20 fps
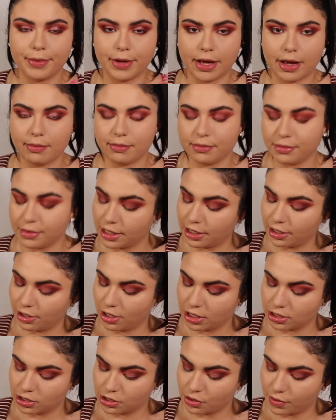but I'm letting
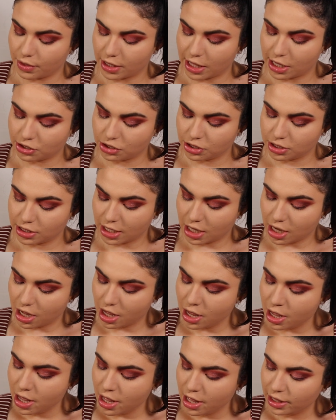you guys know what lashes I
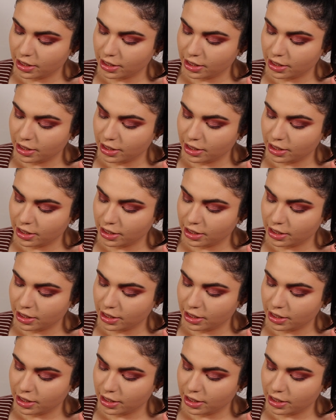got.